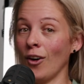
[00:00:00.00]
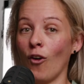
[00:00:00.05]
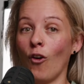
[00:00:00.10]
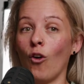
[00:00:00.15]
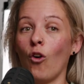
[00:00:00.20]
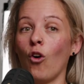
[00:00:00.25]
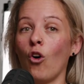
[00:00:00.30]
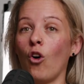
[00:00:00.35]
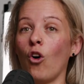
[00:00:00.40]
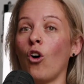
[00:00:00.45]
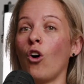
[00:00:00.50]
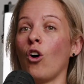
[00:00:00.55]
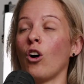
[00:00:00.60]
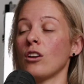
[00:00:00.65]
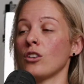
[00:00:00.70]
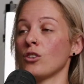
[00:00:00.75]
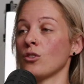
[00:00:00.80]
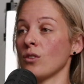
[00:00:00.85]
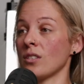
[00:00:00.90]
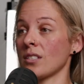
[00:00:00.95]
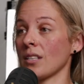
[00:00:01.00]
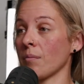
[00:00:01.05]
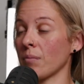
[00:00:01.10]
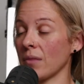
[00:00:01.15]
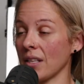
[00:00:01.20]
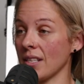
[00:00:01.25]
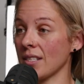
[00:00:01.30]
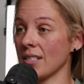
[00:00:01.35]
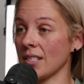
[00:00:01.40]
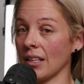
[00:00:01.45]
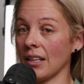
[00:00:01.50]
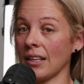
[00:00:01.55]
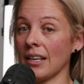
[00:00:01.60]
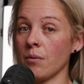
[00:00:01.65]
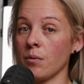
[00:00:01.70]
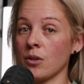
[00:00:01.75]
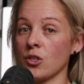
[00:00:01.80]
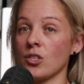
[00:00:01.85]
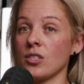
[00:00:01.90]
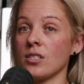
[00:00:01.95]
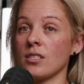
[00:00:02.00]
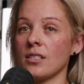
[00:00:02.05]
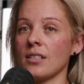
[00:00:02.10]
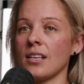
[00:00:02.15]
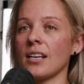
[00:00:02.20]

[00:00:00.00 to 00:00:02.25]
or do something silly, which is,